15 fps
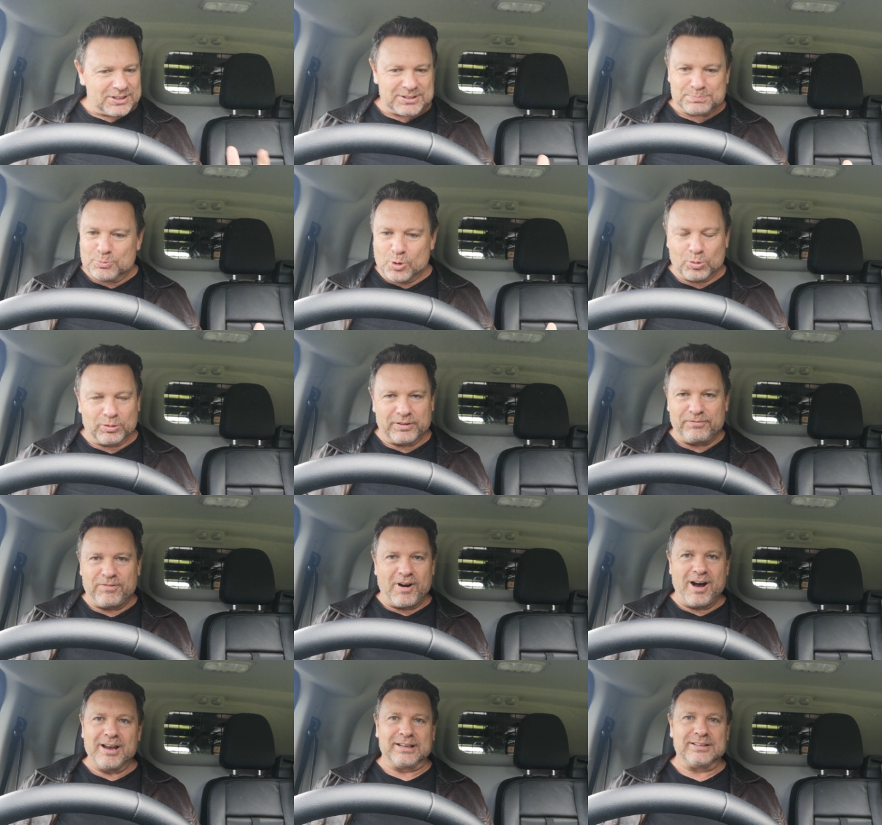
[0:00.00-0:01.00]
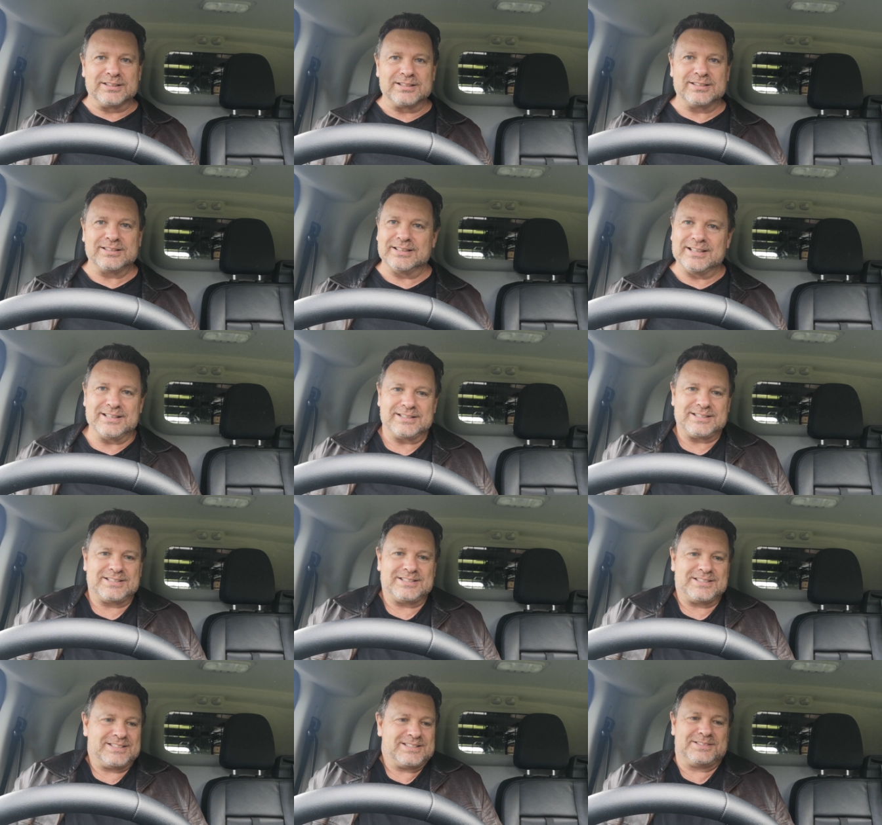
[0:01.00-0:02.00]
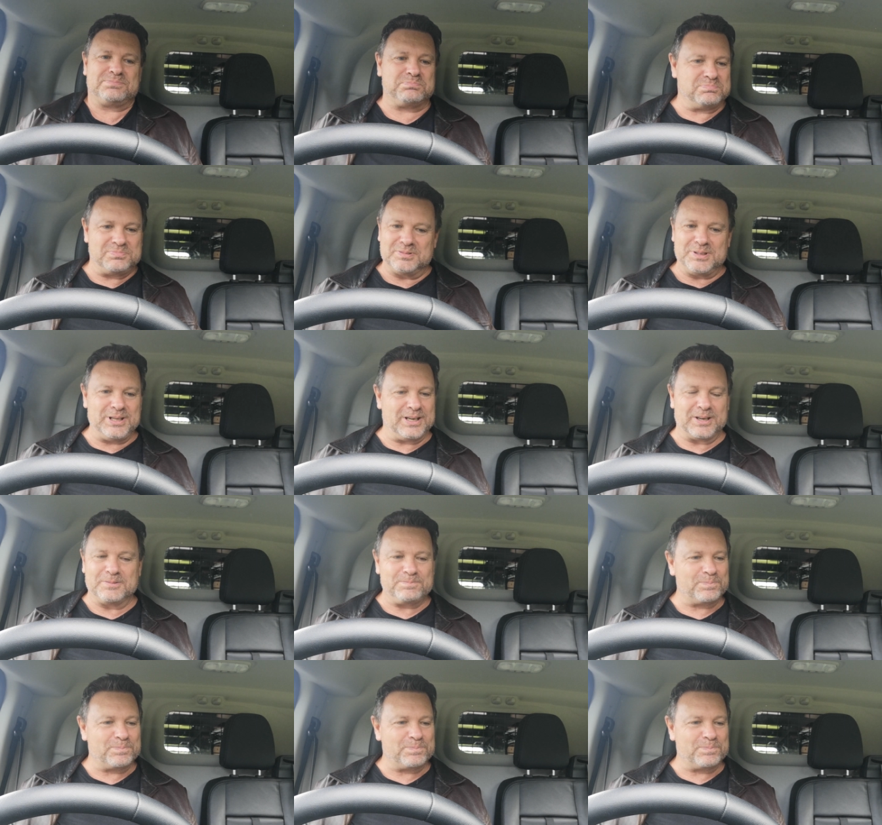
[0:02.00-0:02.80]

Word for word: just more refined. It's, you